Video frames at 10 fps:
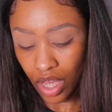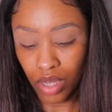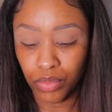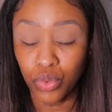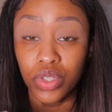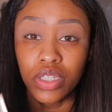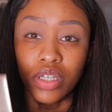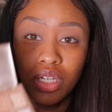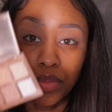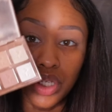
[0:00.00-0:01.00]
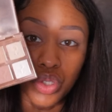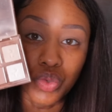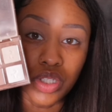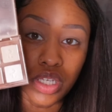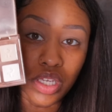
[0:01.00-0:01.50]
I'm mostly going to be
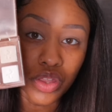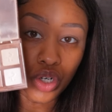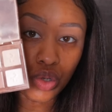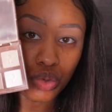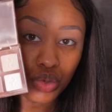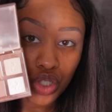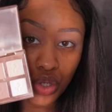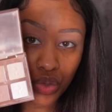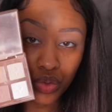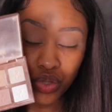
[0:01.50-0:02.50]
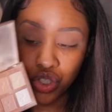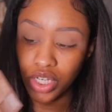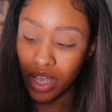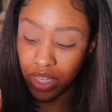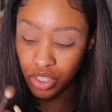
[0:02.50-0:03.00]
using the cool tone
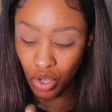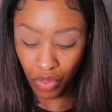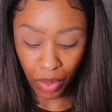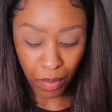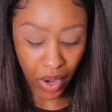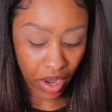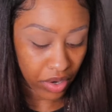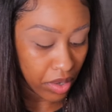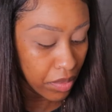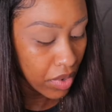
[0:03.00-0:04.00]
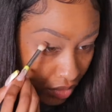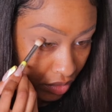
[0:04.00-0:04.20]
shades on the bottom.